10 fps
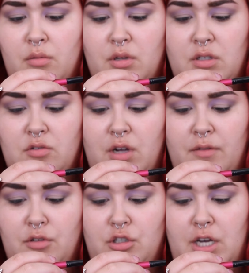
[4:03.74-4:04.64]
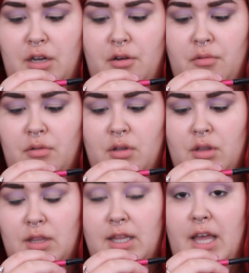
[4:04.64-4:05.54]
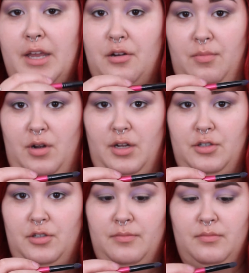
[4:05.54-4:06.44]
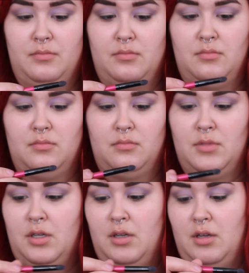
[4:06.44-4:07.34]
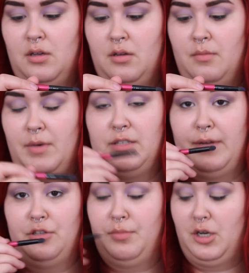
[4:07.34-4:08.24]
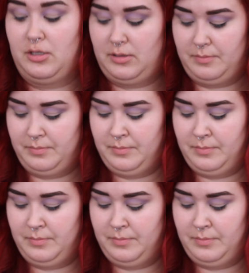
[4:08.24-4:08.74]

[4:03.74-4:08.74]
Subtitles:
what is it? Travel Shadow Liner Brush by Smashbox.